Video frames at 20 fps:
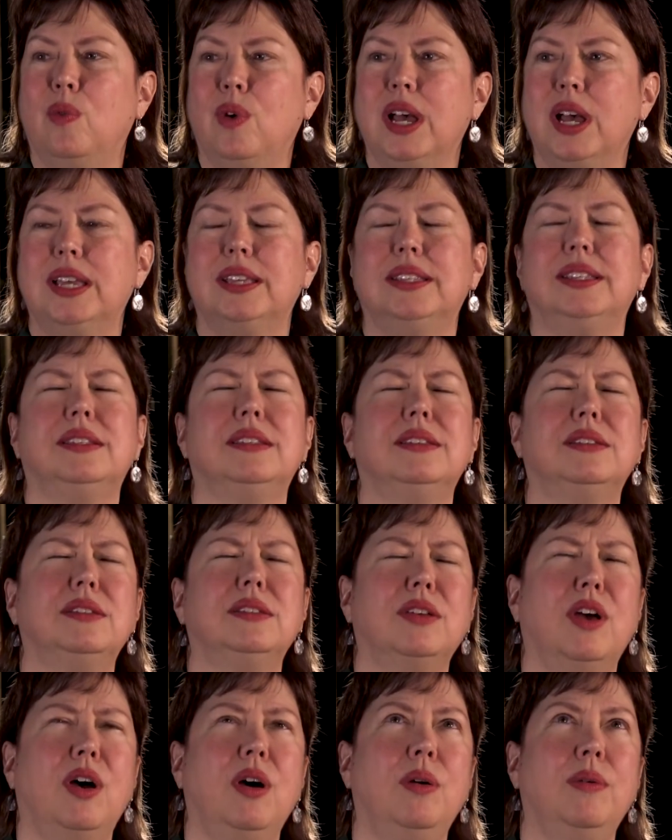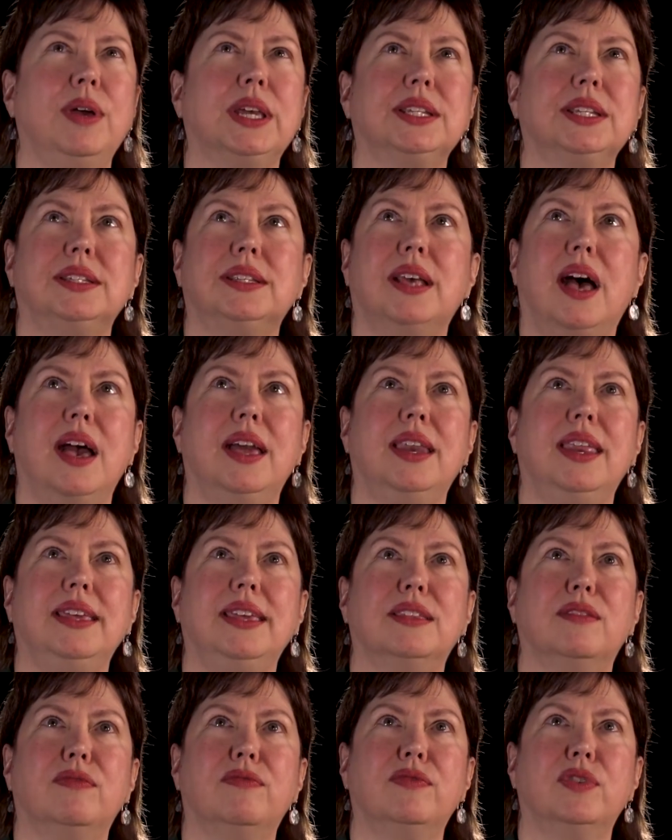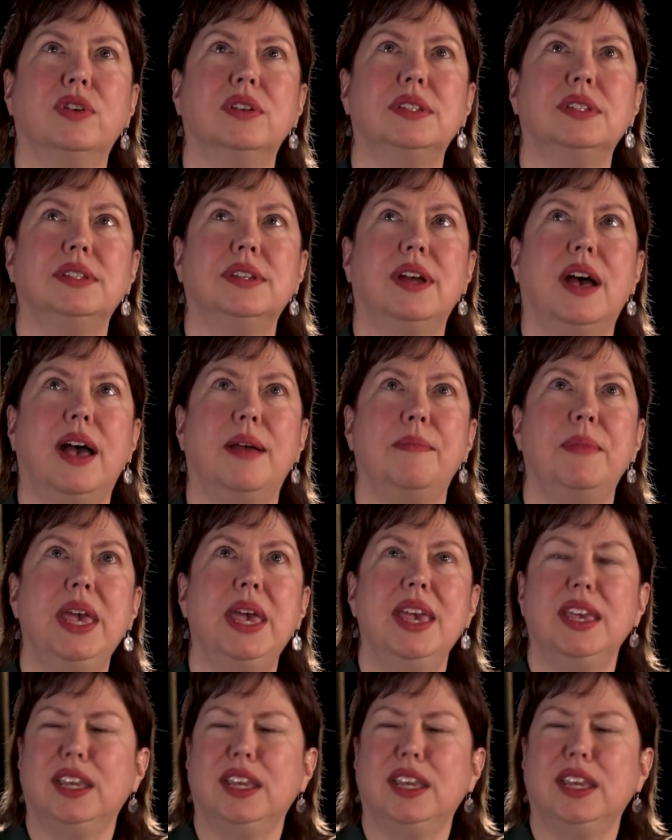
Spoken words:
It was so exciting the first time,